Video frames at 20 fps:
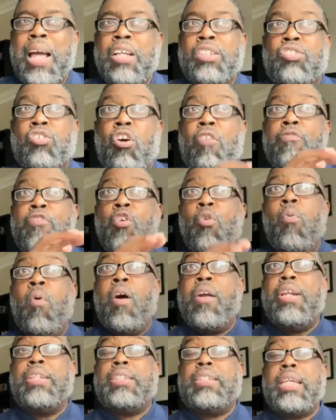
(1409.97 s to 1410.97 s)
So if you
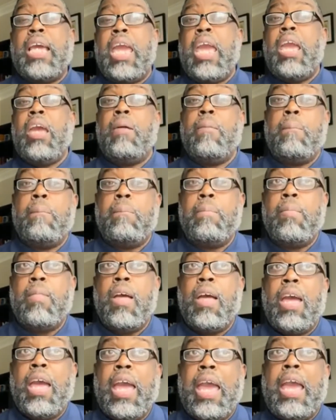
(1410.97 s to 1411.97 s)
want to see
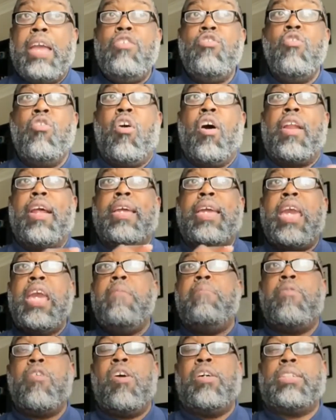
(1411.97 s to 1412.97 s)
and you're going to
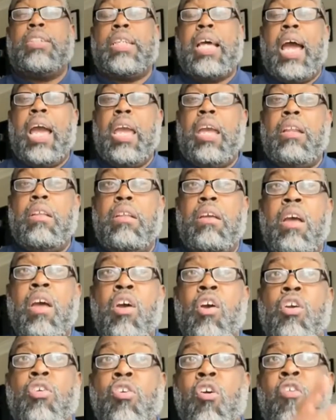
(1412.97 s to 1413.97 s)
keep your sight,
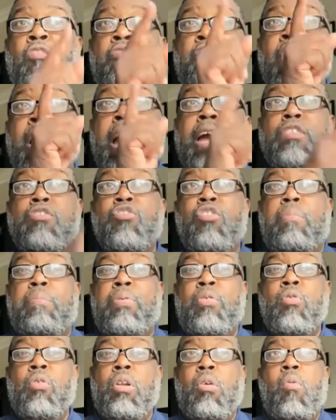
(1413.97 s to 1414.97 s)
go find you a
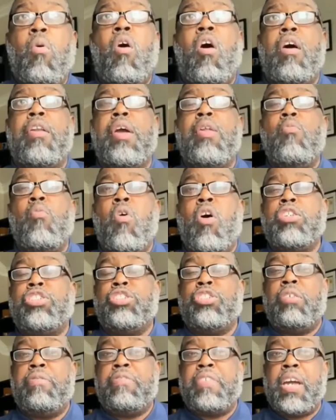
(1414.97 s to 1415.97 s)
pool of water and
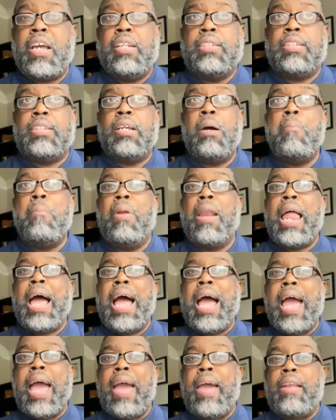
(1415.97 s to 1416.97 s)
wash your face
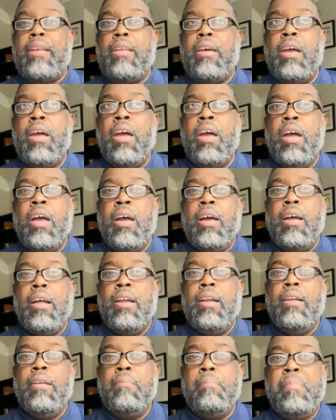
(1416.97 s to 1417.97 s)
blind.
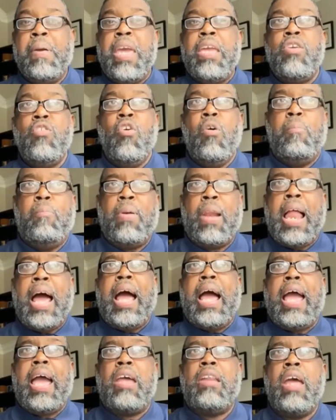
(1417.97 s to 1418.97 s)
You're
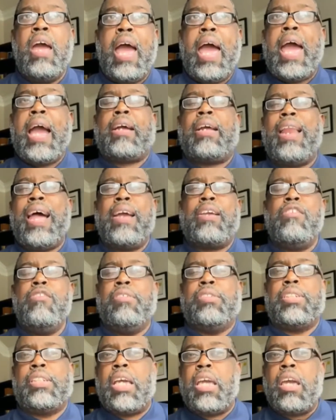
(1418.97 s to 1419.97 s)
blind, act like you
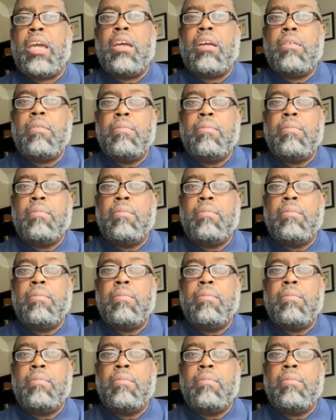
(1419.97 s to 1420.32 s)
see.